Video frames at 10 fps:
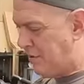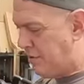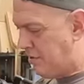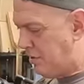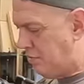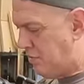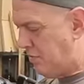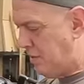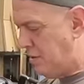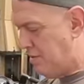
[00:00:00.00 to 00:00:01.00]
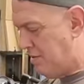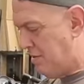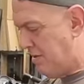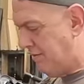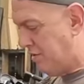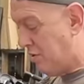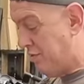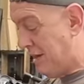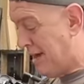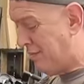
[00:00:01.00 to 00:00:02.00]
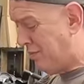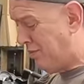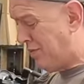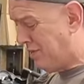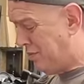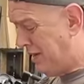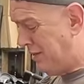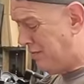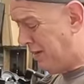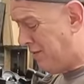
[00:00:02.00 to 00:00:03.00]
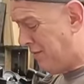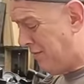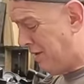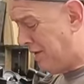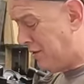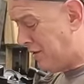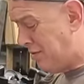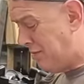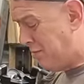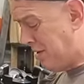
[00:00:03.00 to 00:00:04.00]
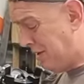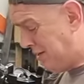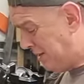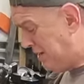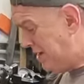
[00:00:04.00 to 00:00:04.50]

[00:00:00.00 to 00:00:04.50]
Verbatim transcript: So this is probably going to be a bit of a time lapse whilst we drink coffee, shoot the breeze,